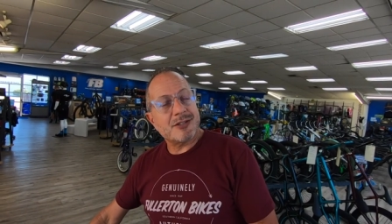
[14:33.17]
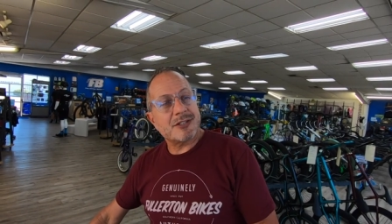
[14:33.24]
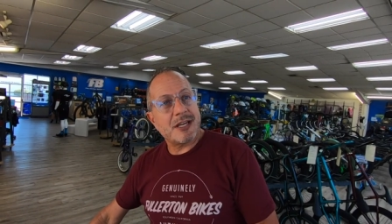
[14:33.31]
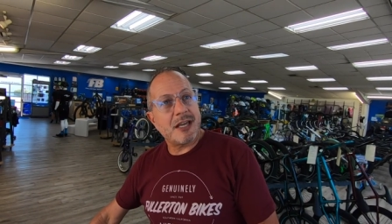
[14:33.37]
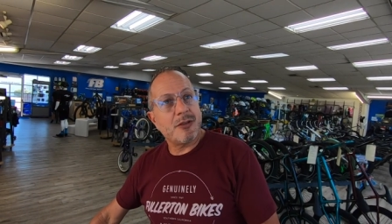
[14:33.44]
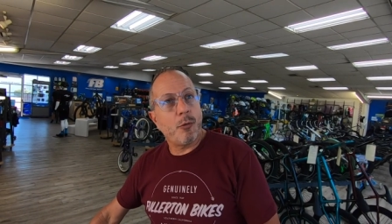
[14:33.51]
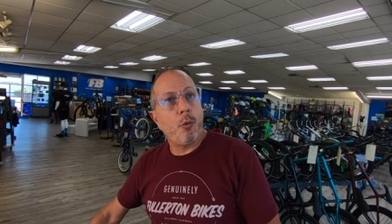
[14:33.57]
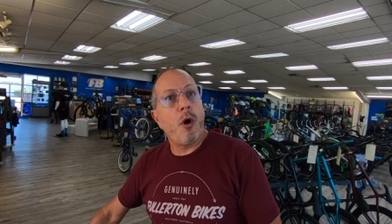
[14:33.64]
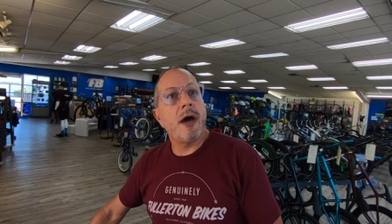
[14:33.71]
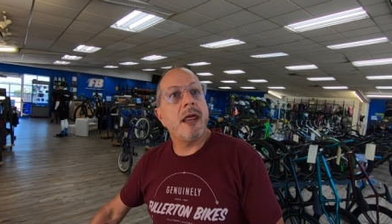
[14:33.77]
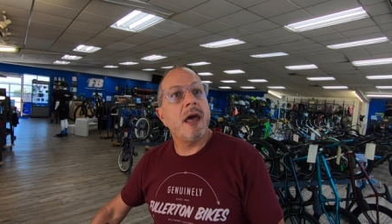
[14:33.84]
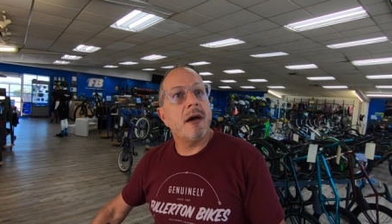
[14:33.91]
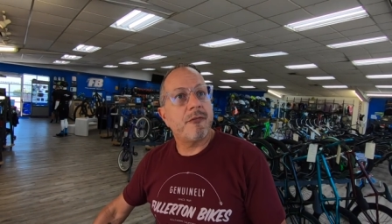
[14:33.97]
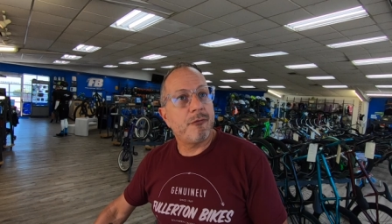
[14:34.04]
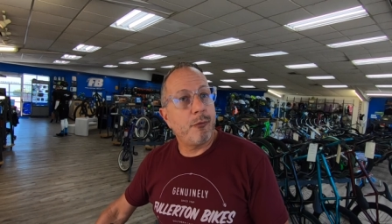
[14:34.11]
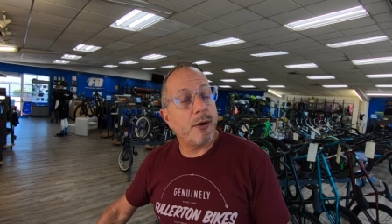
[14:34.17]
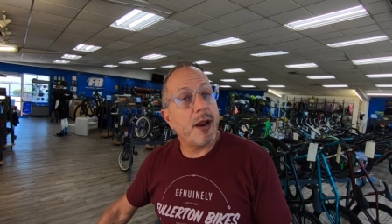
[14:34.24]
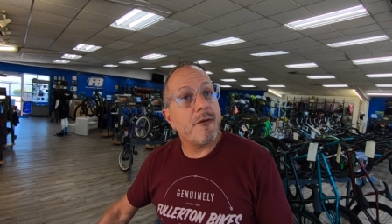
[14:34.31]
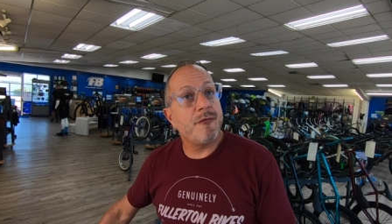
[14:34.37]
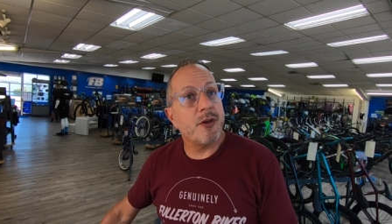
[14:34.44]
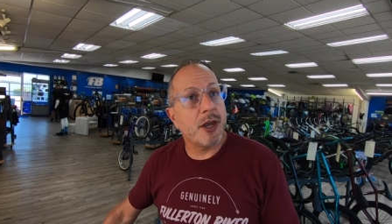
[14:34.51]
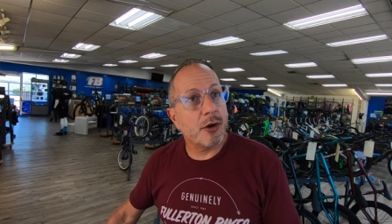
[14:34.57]
just say the what if. What
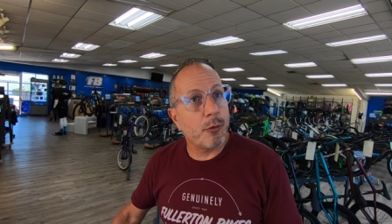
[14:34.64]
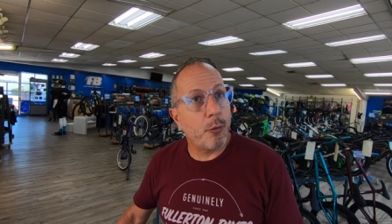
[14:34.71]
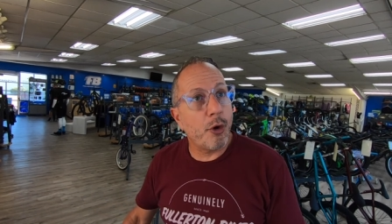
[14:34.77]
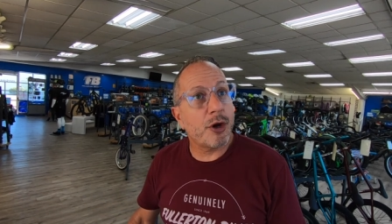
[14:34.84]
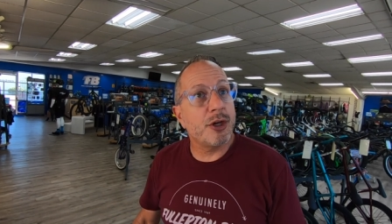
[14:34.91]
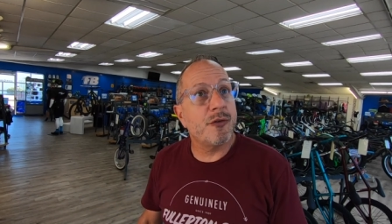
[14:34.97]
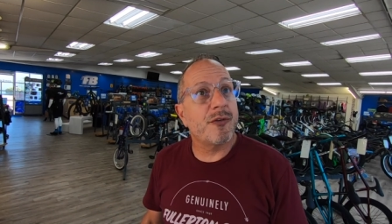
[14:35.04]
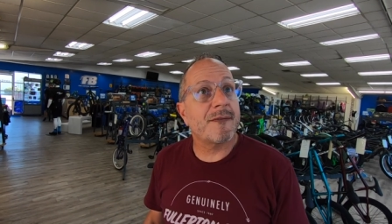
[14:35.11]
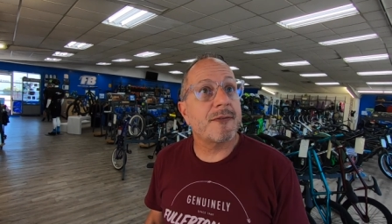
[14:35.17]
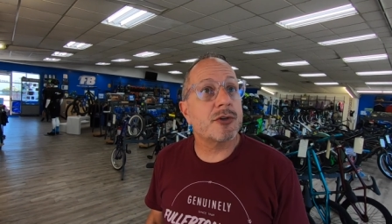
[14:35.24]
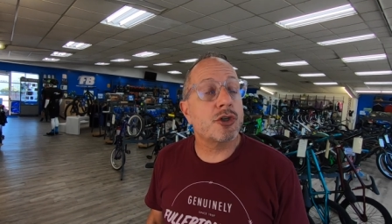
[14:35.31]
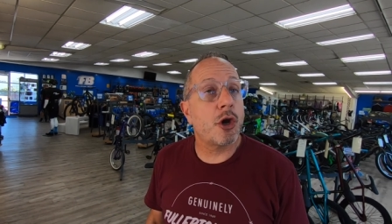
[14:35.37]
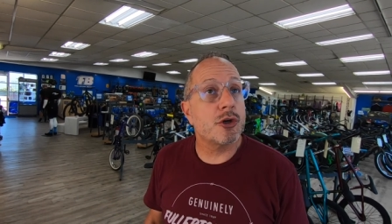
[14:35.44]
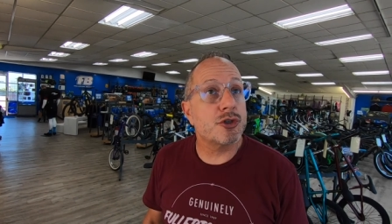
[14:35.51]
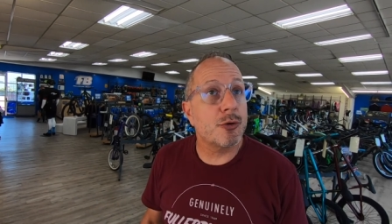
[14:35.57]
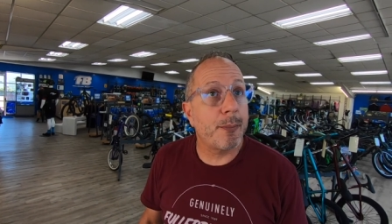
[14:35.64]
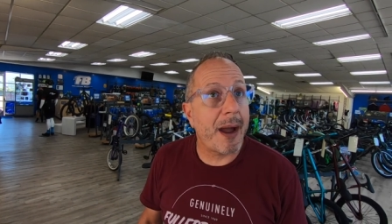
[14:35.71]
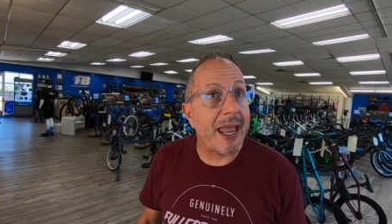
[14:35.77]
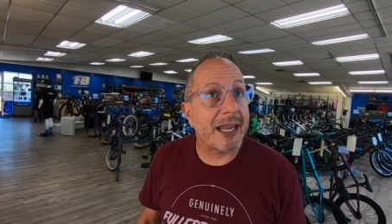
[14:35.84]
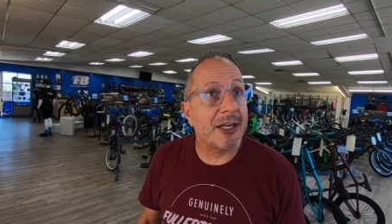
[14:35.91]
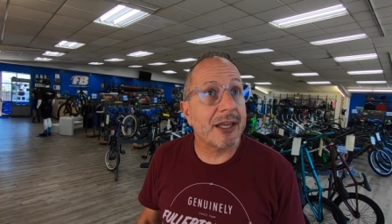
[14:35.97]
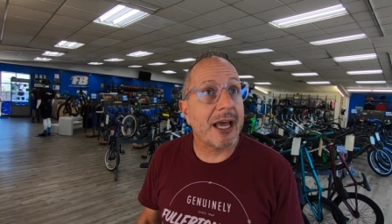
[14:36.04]
if you go to work and you forget to charge your
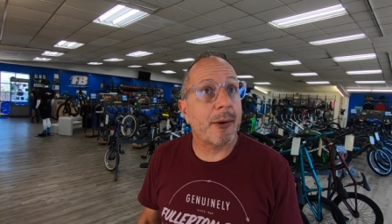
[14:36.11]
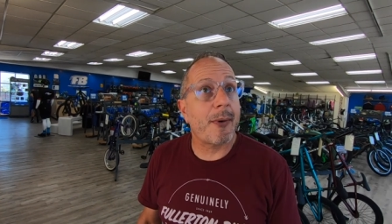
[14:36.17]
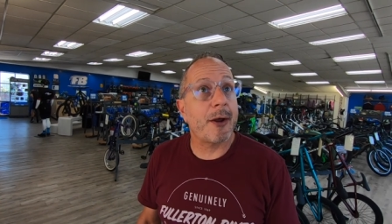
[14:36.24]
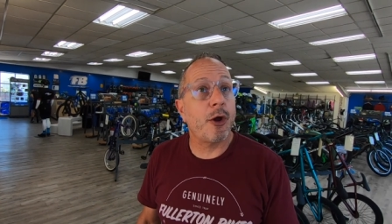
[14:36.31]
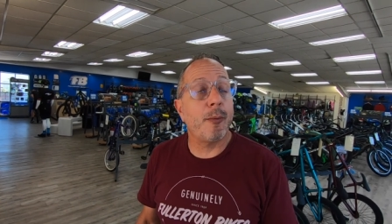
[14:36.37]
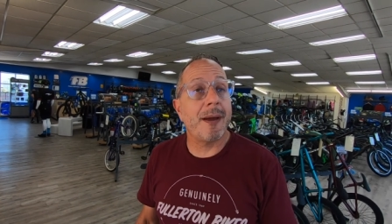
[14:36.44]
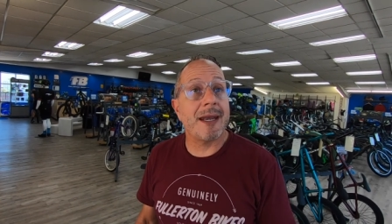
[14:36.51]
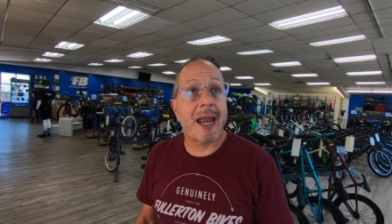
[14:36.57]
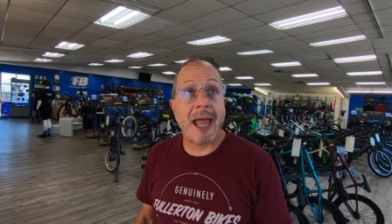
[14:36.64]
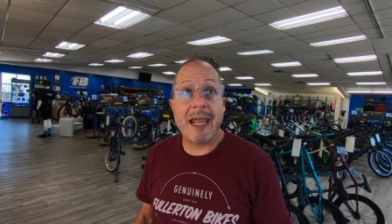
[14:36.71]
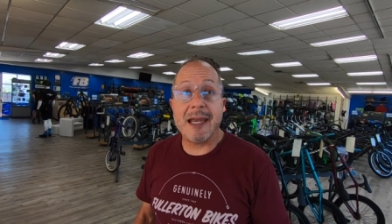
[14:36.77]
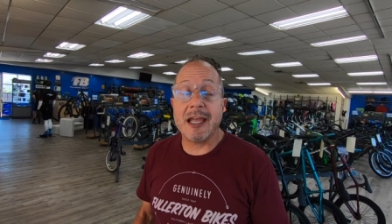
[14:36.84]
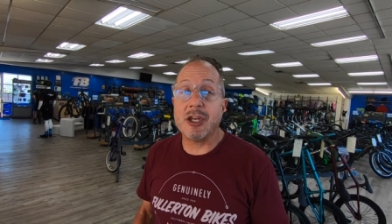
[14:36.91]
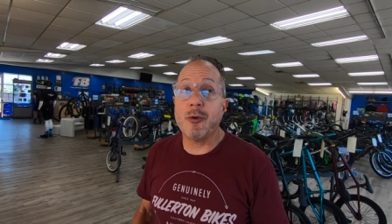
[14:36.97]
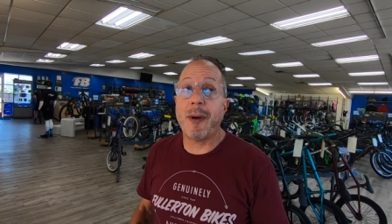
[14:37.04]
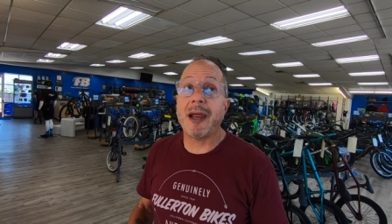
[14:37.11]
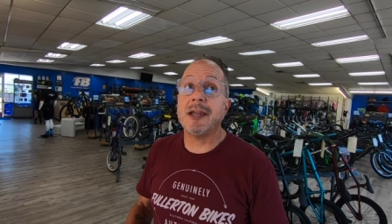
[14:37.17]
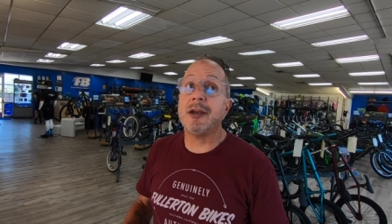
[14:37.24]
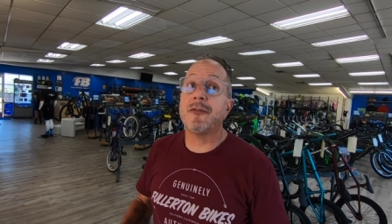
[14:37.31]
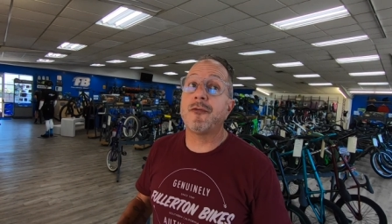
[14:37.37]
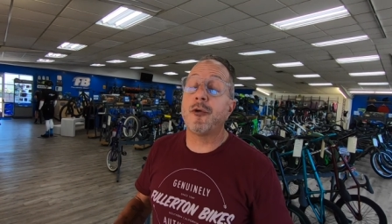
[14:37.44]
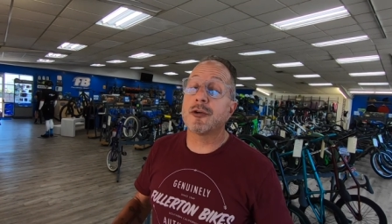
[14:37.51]
bike and you got to ride home at night and you might
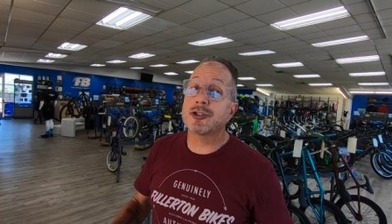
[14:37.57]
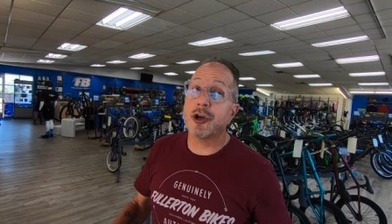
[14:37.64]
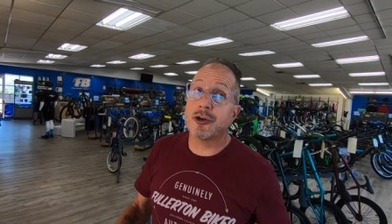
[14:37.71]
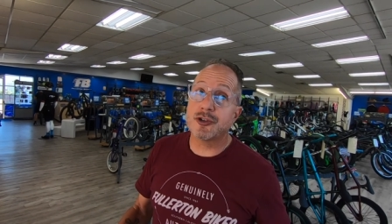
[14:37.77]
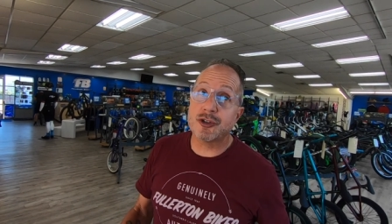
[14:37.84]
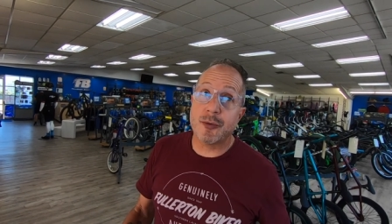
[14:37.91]
need a full charge